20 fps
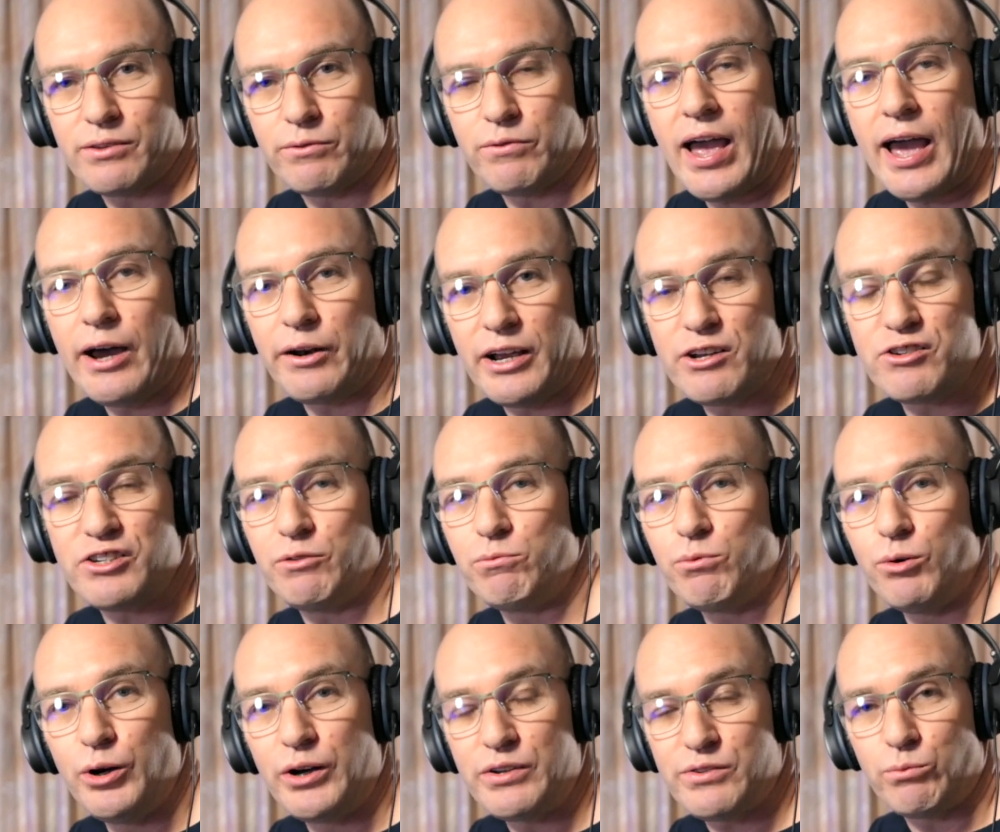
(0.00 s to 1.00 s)
of how it actually
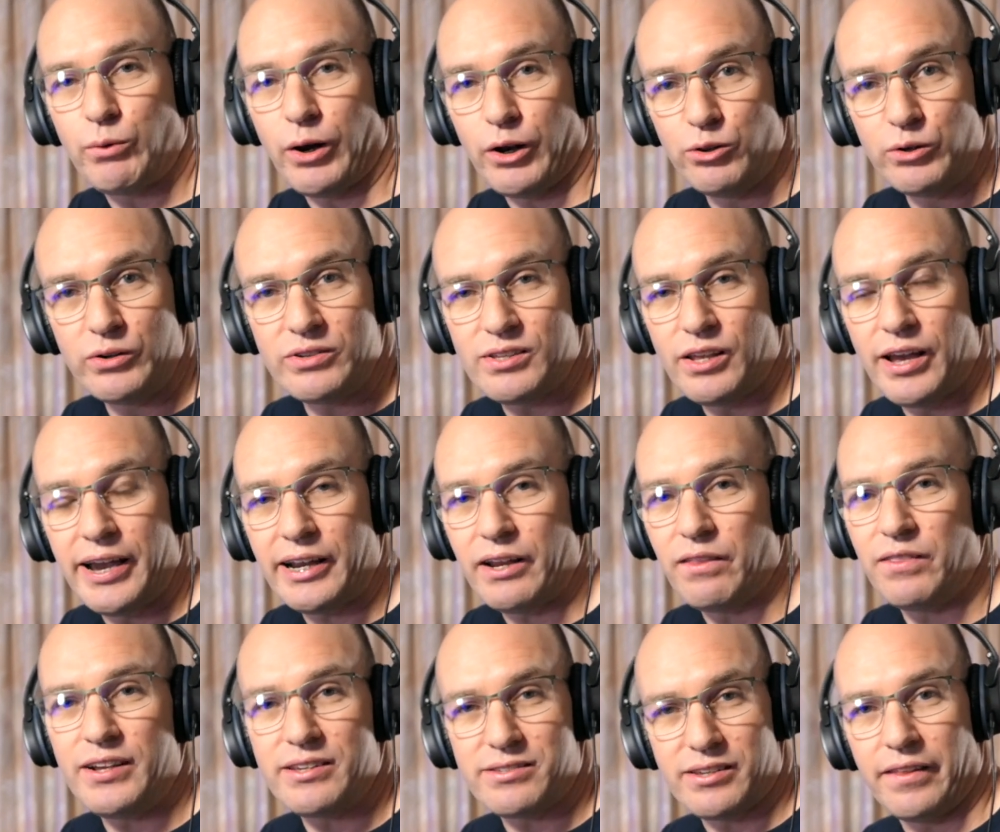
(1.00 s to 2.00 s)
works, what it looks like
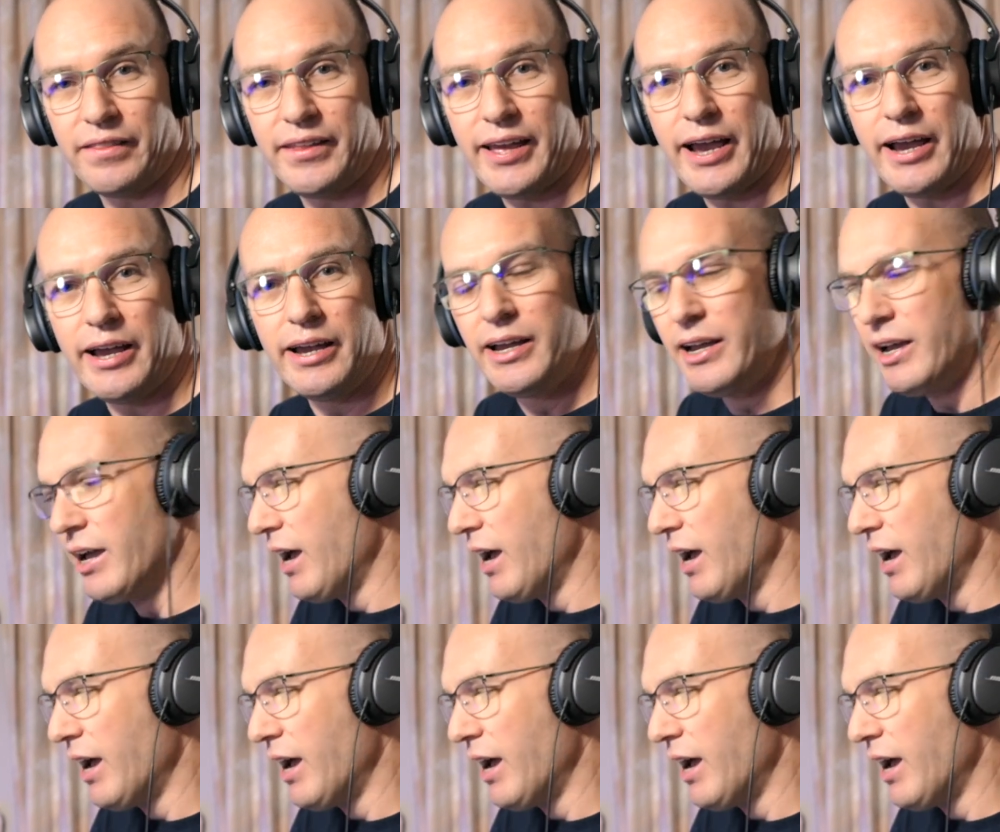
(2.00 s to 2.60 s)
and things like that.